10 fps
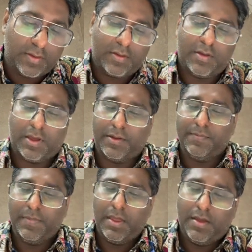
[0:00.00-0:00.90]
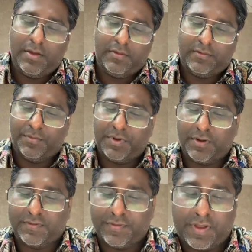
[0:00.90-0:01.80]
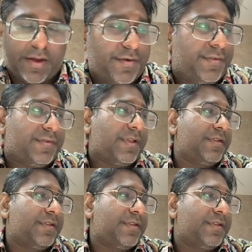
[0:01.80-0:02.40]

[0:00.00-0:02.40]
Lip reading: Okay, so because of that reason,